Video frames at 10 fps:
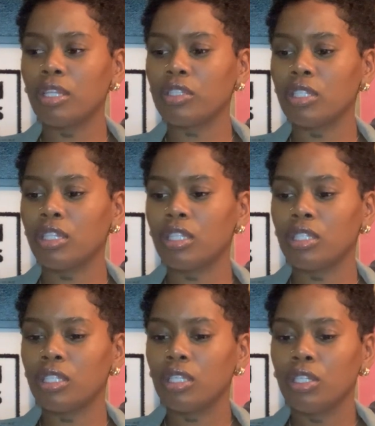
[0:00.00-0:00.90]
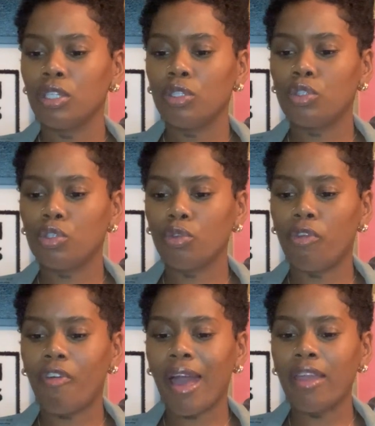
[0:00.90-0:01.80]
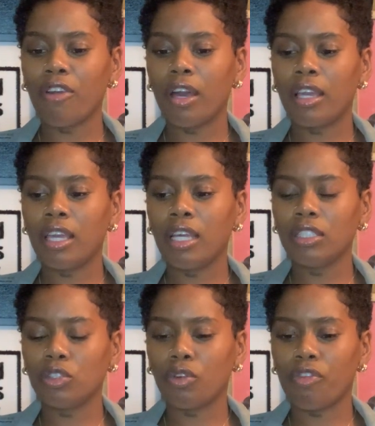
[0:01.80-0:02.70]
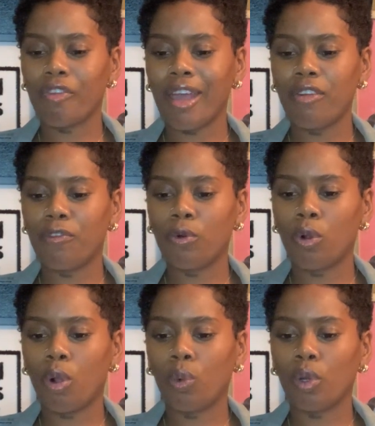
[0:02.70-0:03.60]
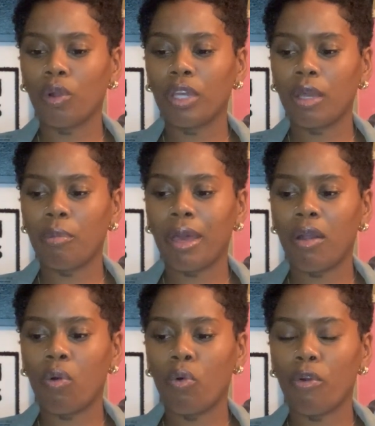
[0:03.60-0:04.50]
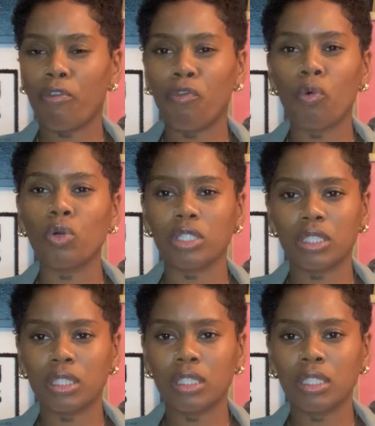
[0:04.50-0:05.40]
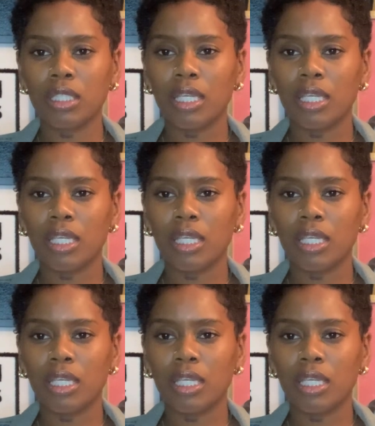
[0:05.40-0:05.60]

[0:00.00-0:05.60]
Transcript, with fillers: There's nothing to fight against or fight for or worry about or force